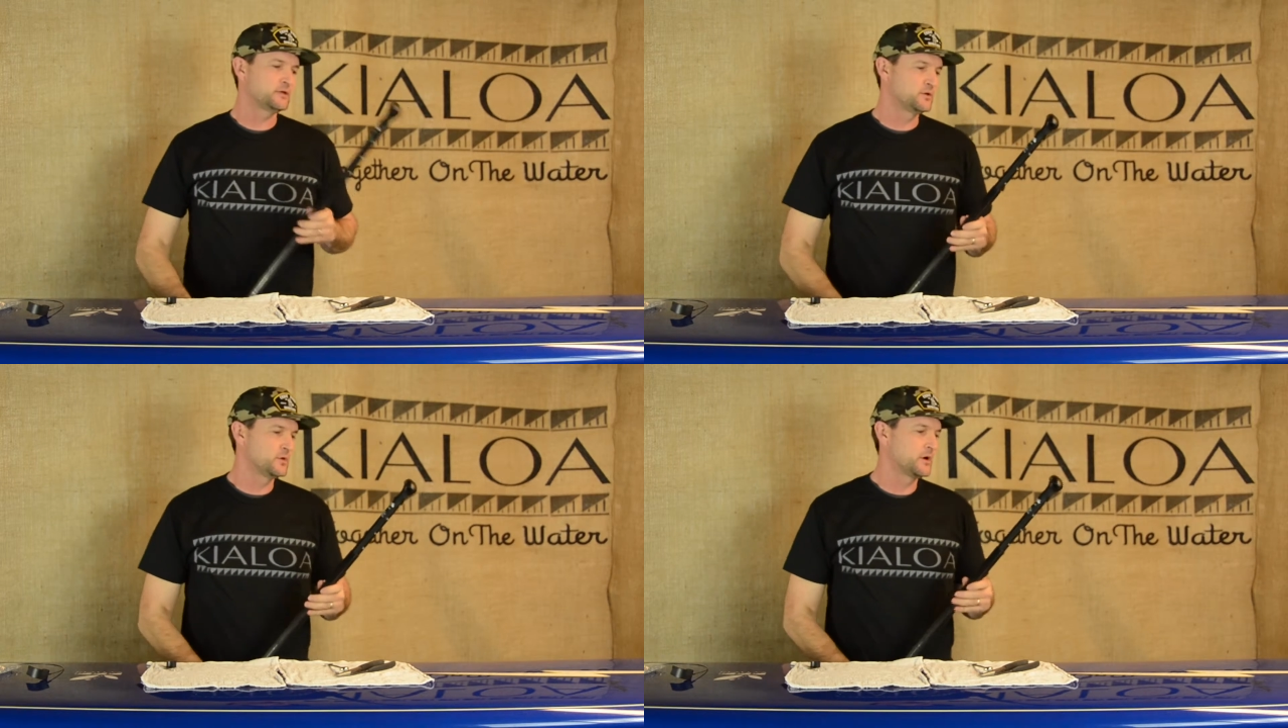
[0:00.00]

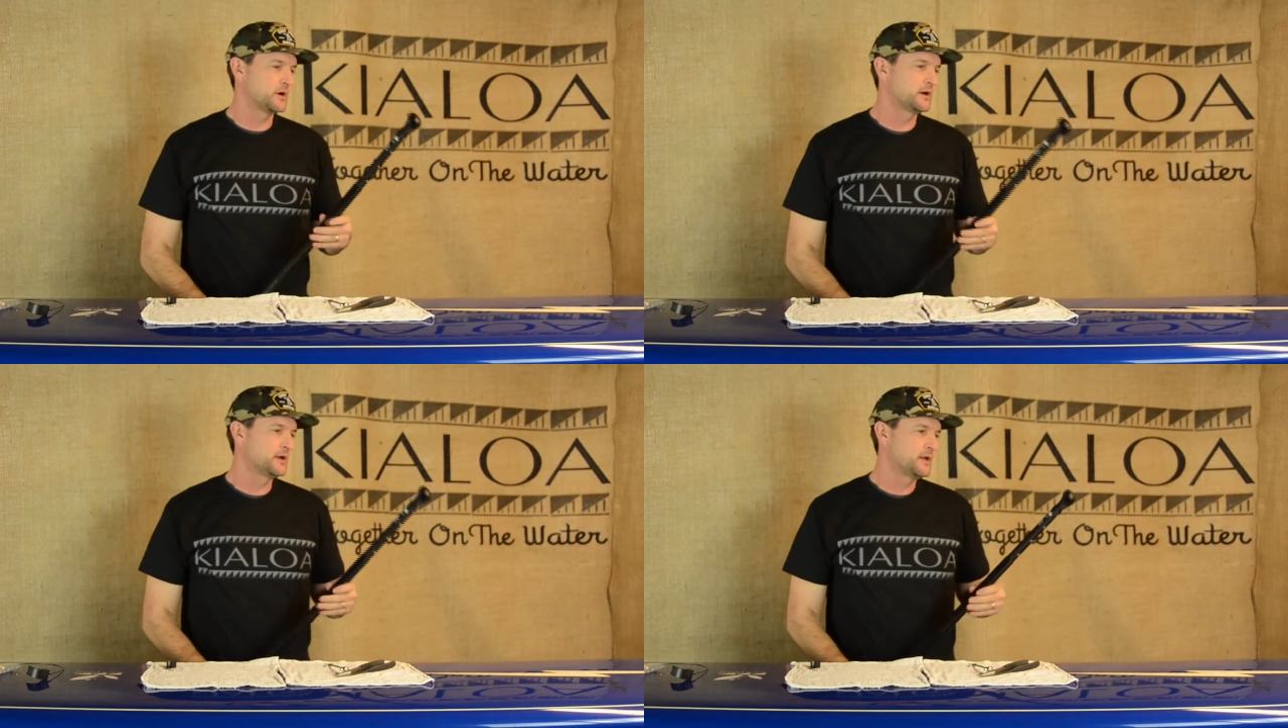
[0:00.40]

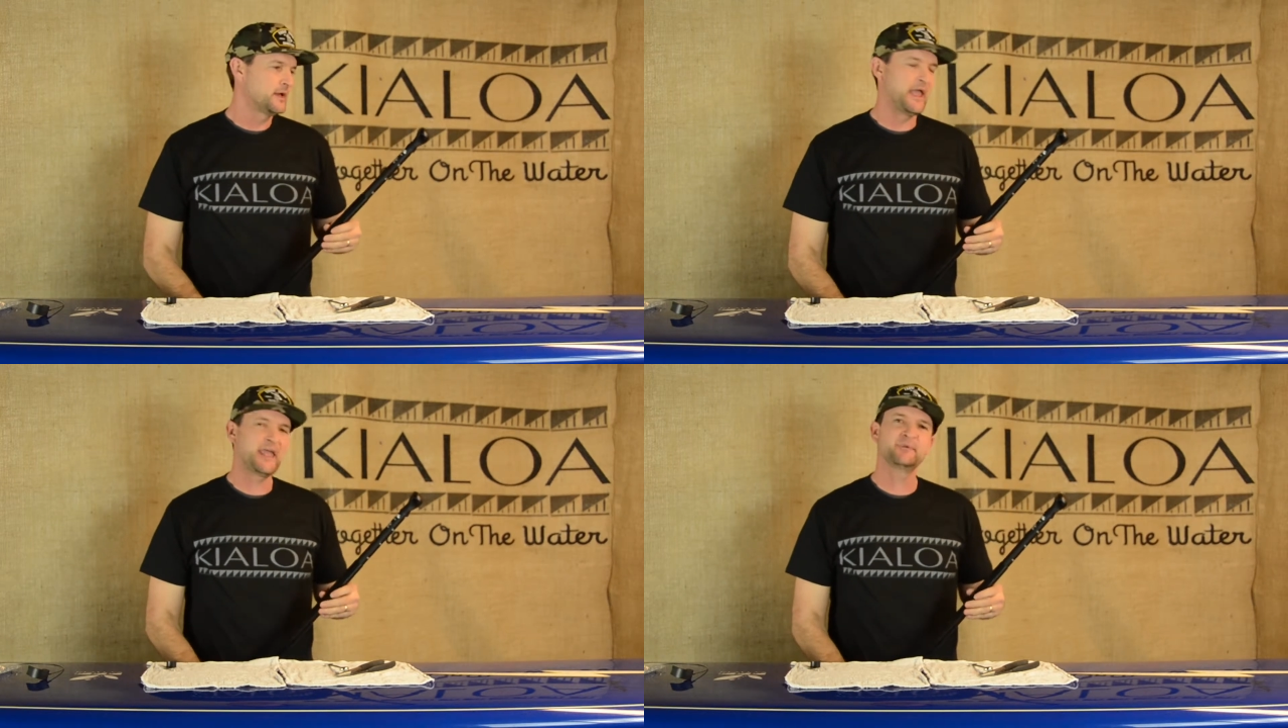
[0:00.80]
your
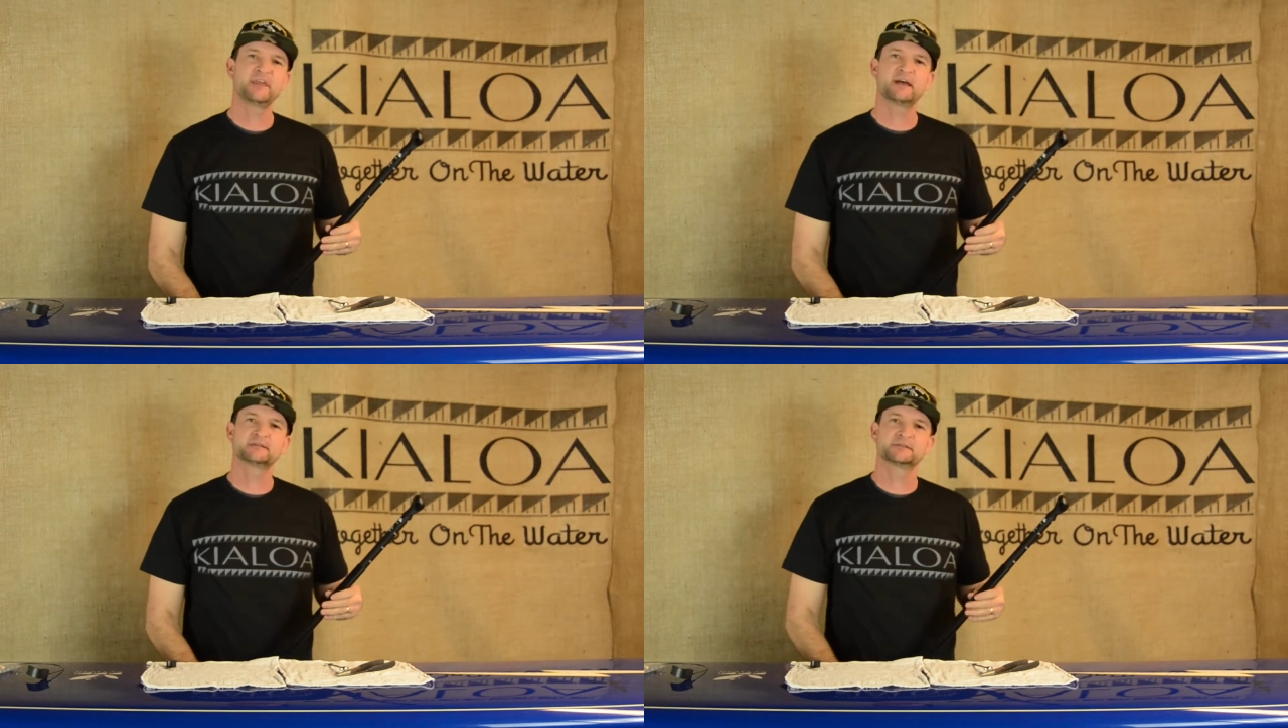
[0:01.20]

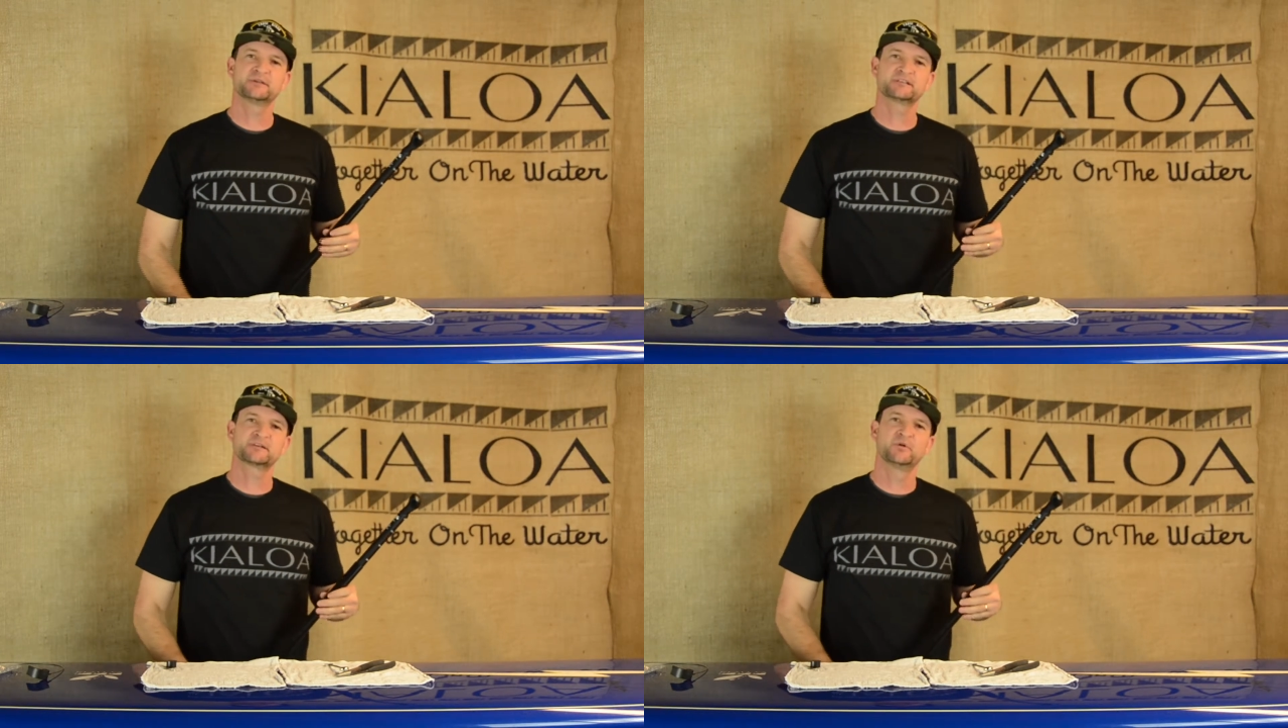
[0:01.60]
ABS
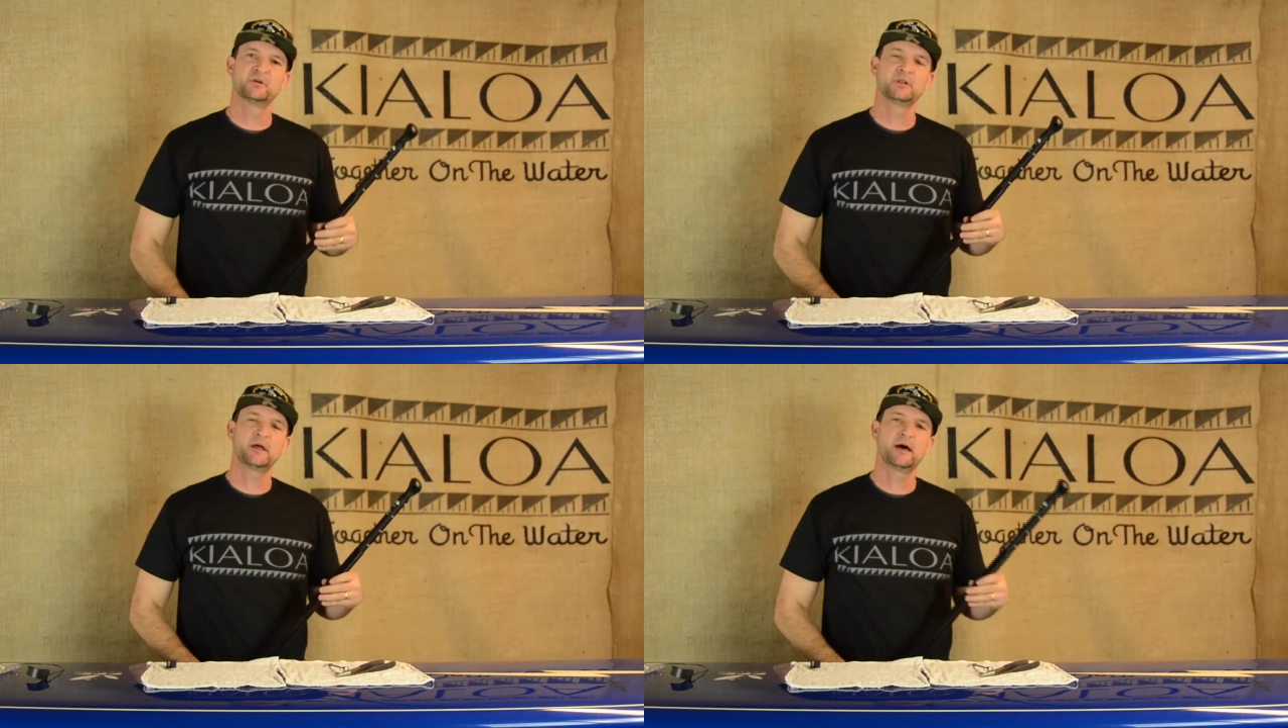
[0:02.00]

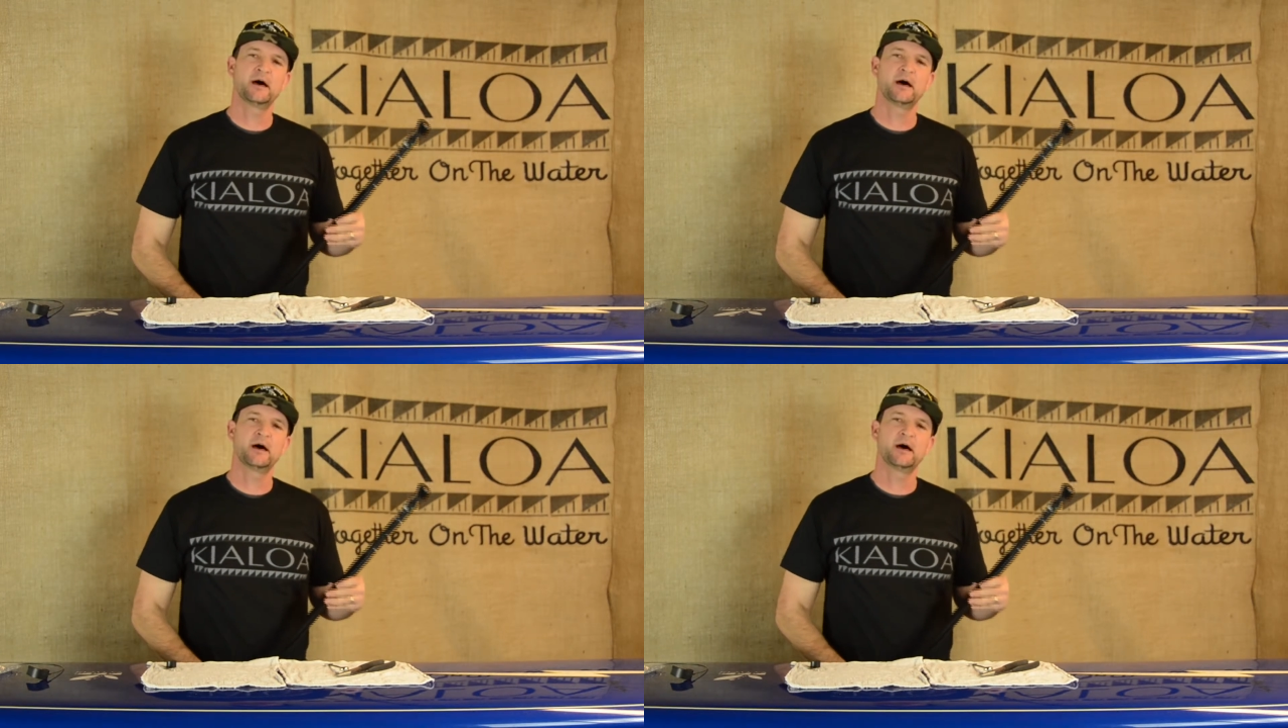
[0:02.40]
adjustable